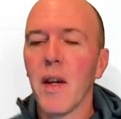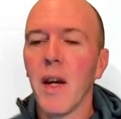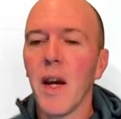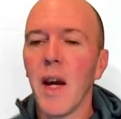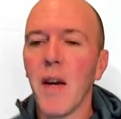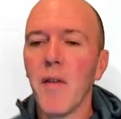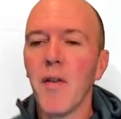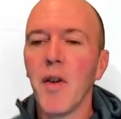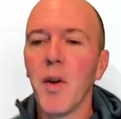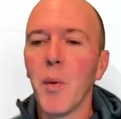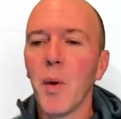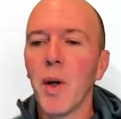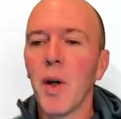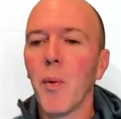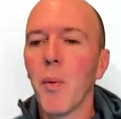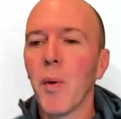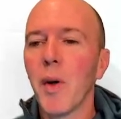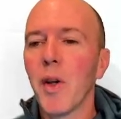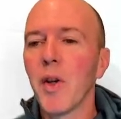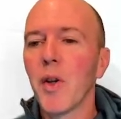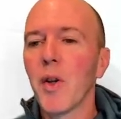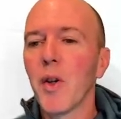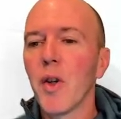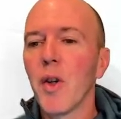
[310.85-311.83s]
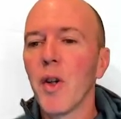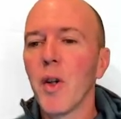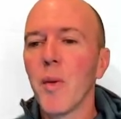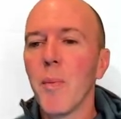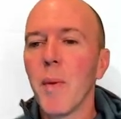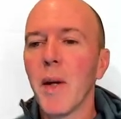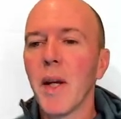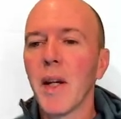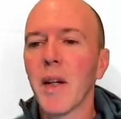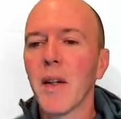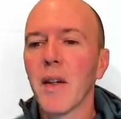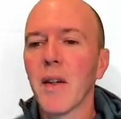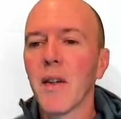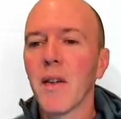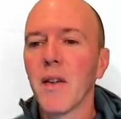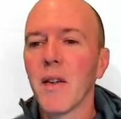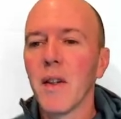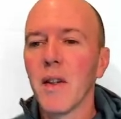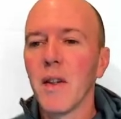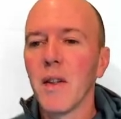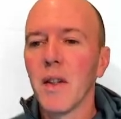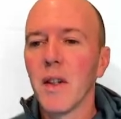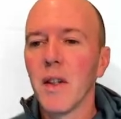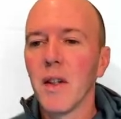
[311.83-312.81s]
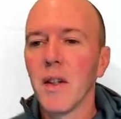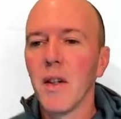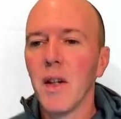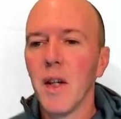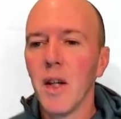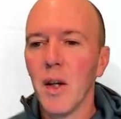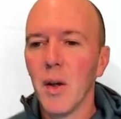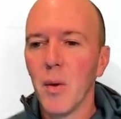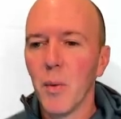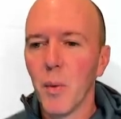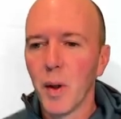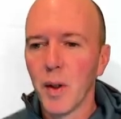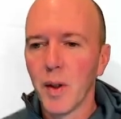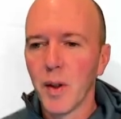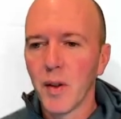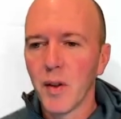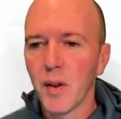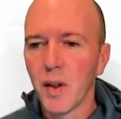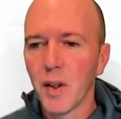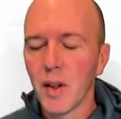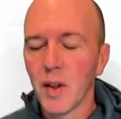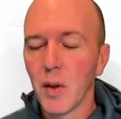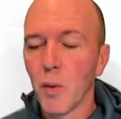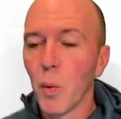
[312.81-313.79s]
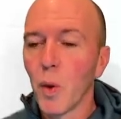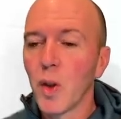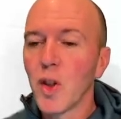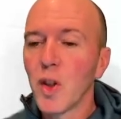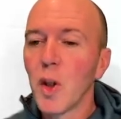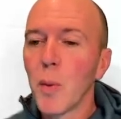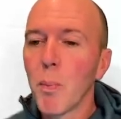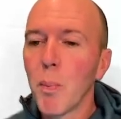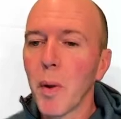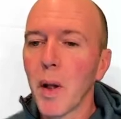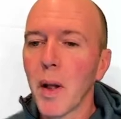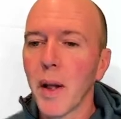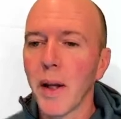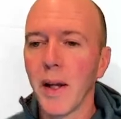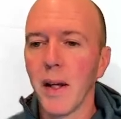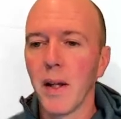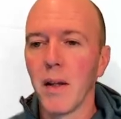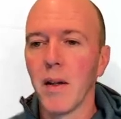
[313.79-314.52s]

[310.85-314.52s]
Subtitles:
Everywhere where you could make a decision, what decision? What's your plan?